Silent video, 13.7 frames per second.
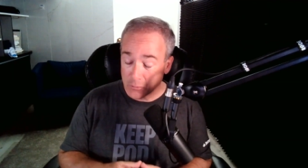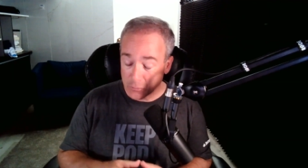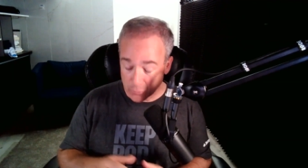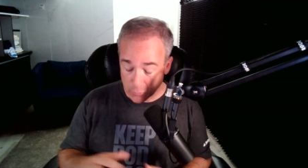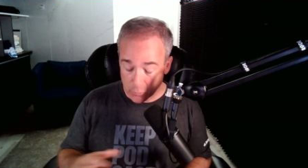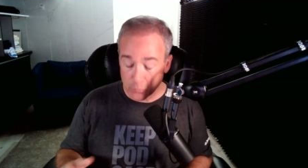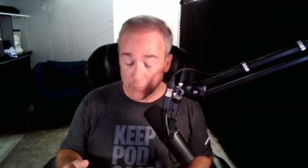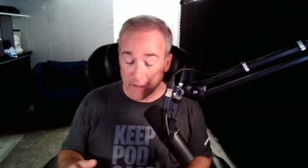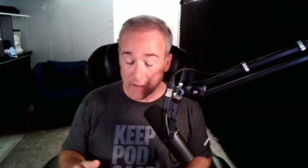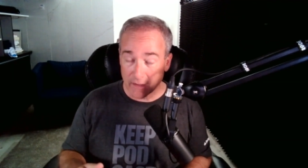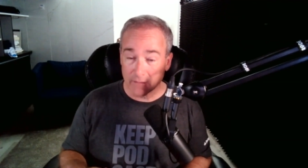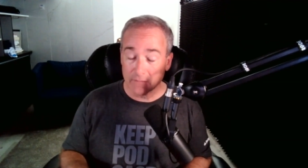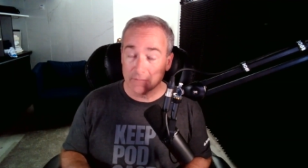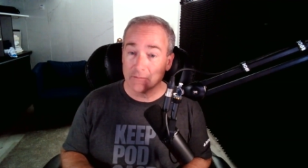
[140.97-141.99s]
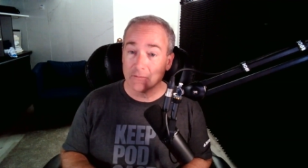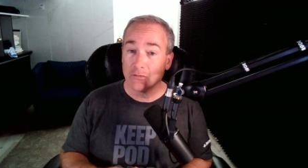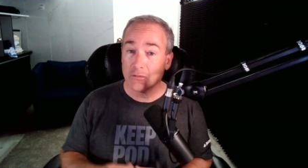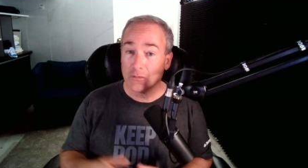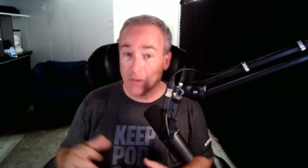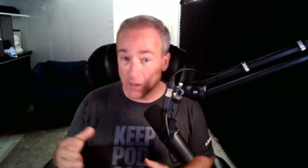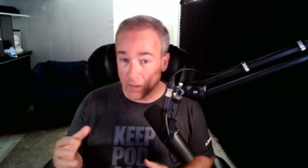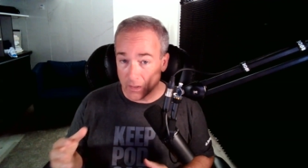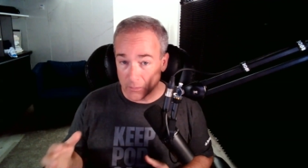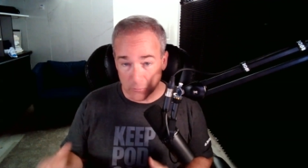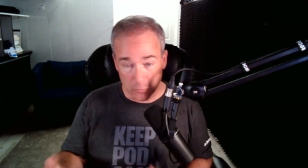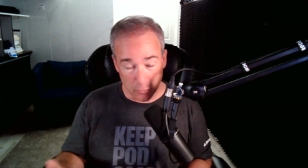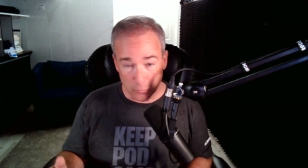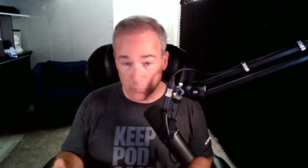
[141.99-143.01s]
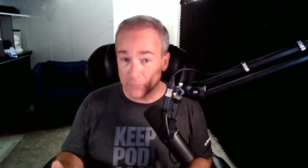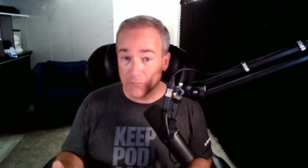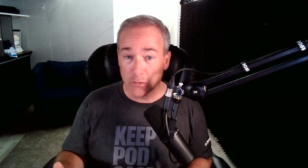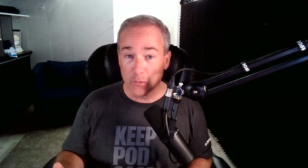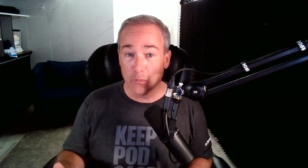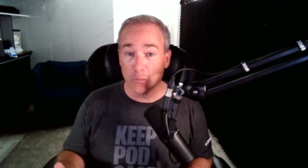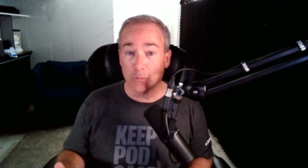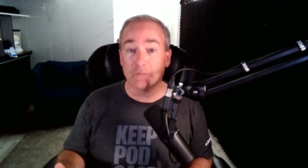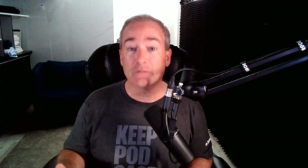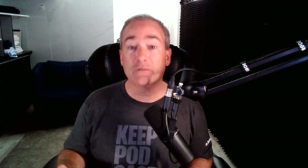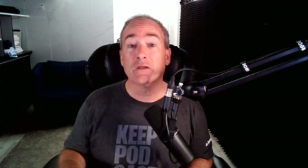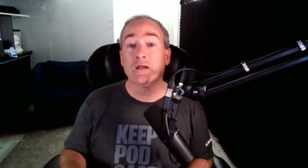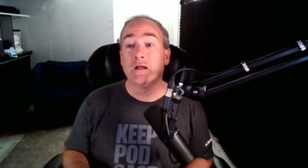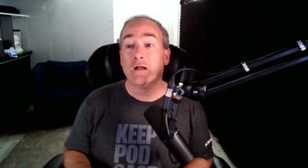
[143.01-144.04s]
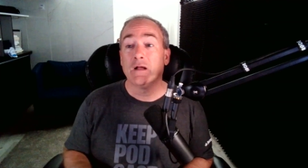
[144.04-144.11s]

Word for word: New ratings, uh, new reviews,